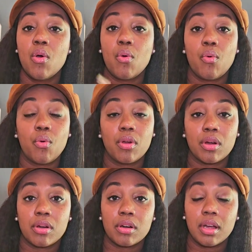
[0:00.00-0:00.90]

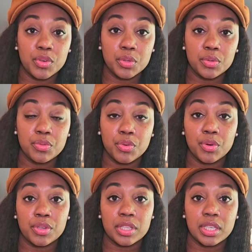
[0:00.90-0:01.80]
or food
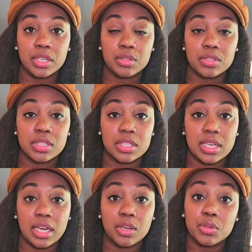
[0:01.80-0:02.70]
for the kiddos to
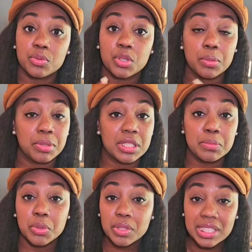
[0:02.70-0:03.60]
snack on, you can put
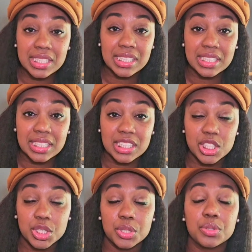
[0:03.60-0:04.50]
smoothies in
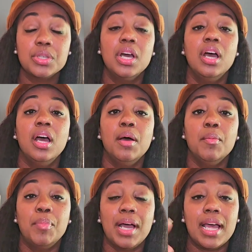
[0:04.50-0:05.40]
these too.
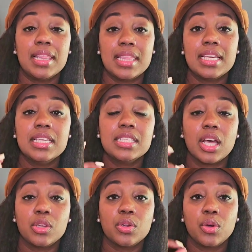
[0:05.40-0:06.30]
But these
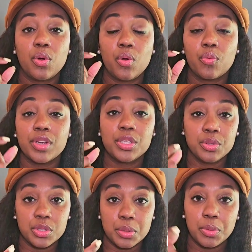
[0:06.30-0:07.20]
little
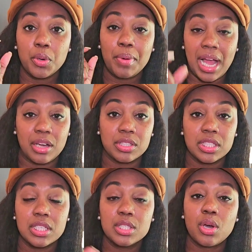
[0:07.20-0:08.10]
reusable
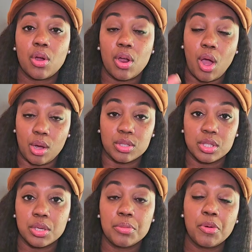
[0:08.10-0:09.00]
pouches are
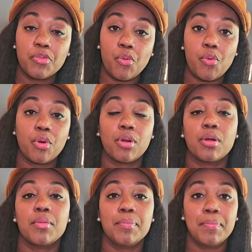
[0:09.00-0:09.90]
awesome
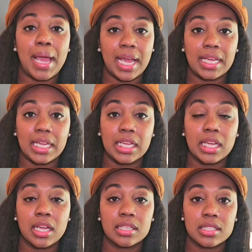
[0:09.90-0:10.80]
for
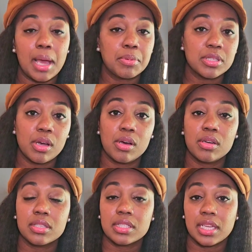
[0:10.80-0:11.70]
packing
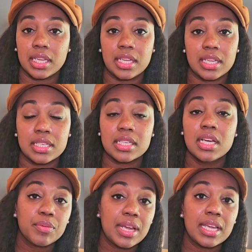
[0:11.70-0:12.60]
applesauce and
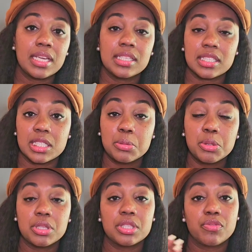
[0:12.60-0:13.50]
purees and
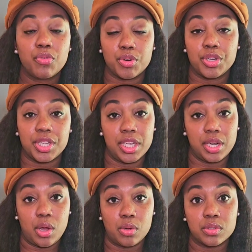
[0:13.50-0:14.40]
smoothies for your
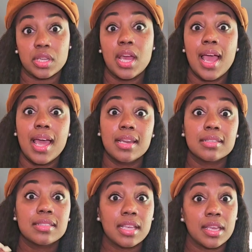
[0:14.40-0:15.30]
kiddos. And
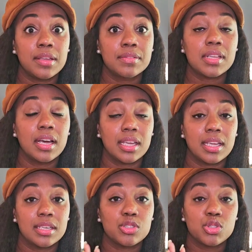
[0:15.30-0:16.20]
it saves,
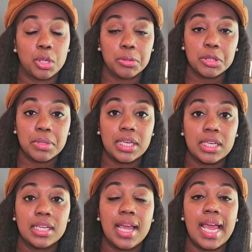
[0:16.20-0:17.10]
again, so much
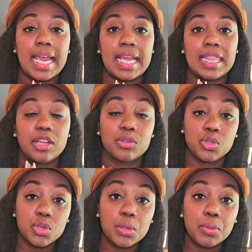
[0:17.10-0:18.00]
money, and they're
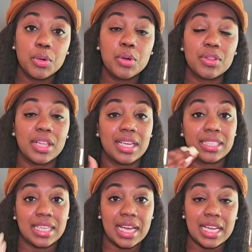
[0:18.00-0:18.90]
doable. They
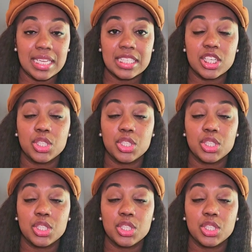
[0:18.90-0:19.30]
last.